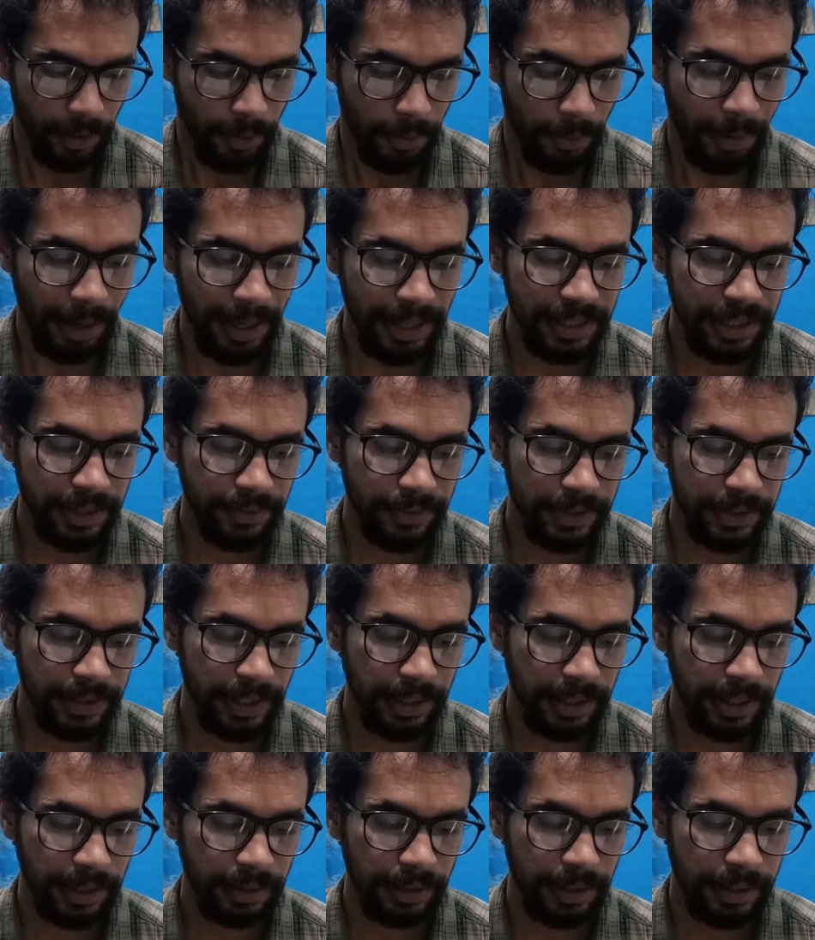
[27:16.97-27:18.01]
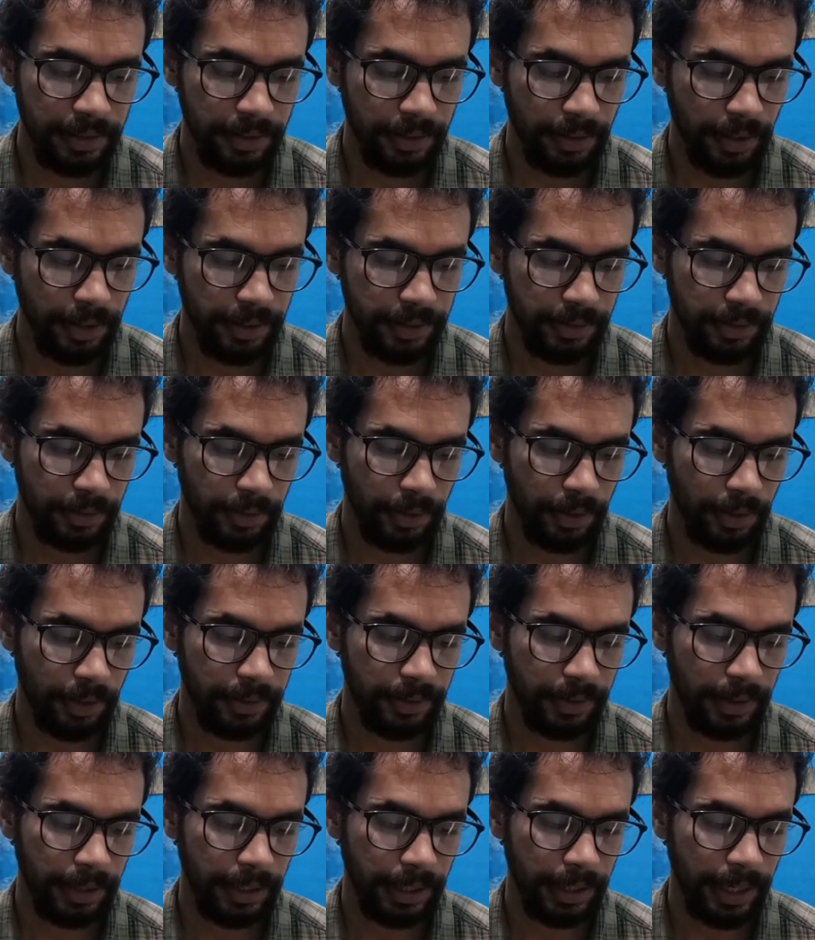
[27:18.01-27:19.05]
While she was thinking these thoughts, though not
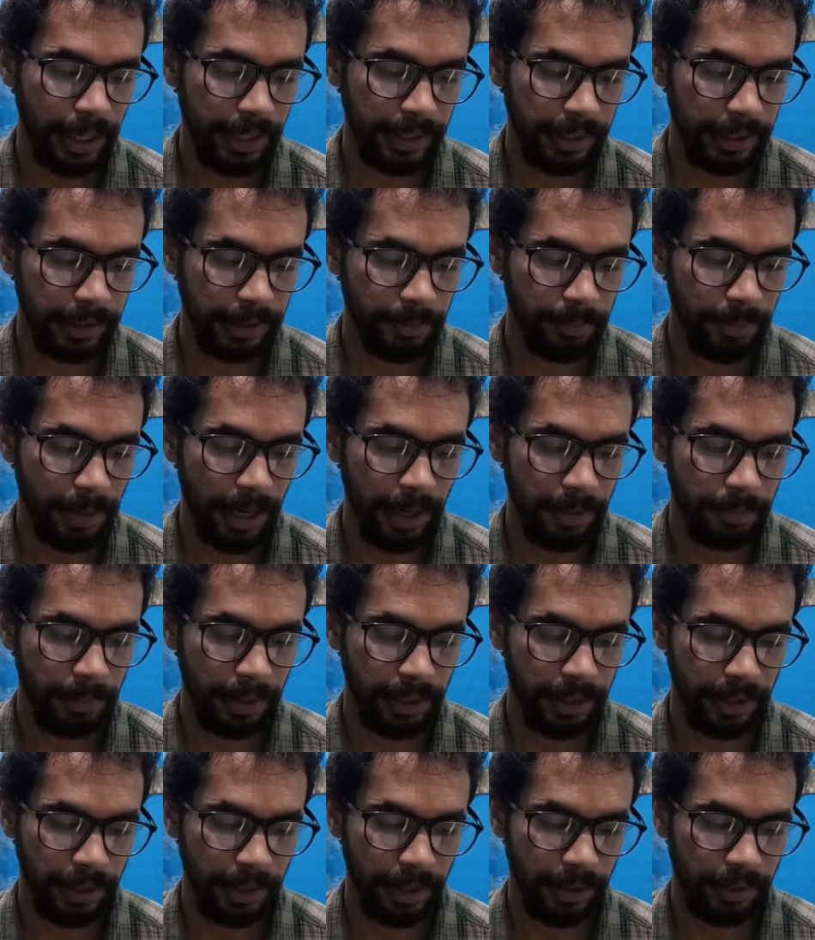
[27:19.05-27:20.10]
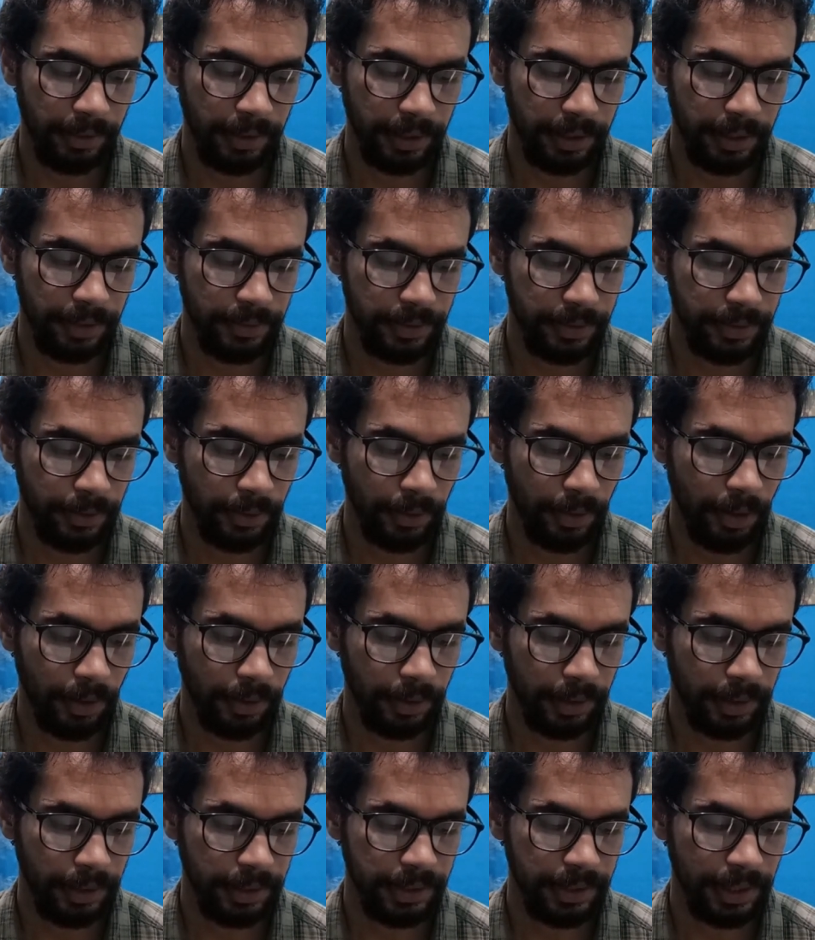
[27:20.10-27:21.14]
really liking the man better now that he was no
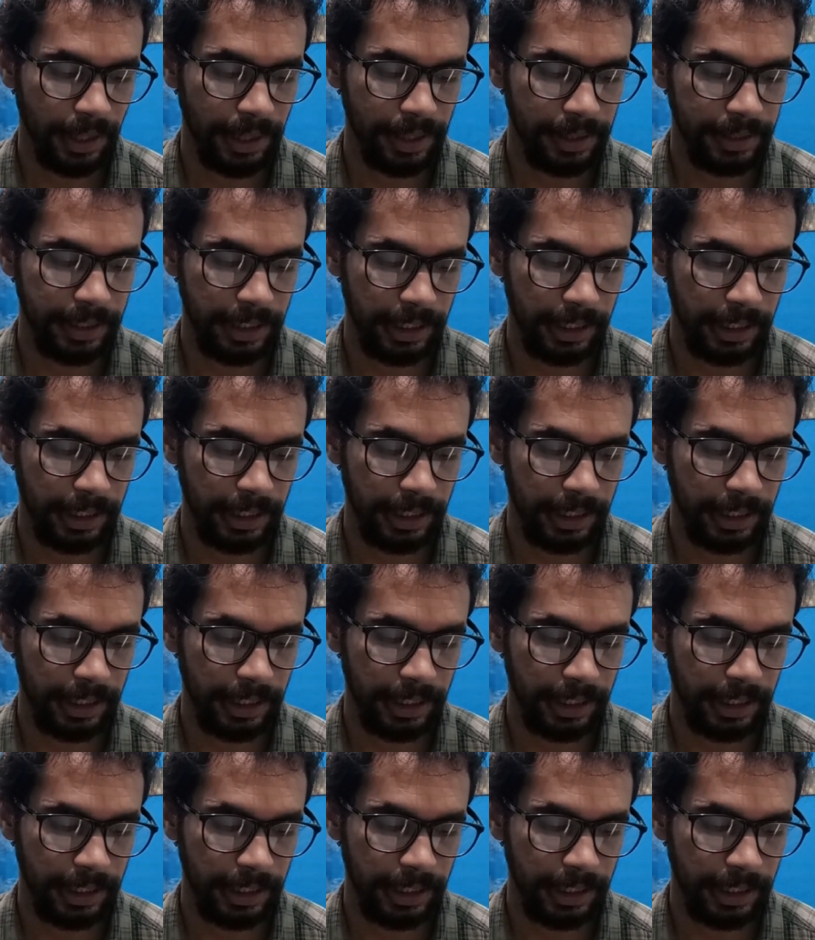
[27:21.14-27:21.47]
longer a child,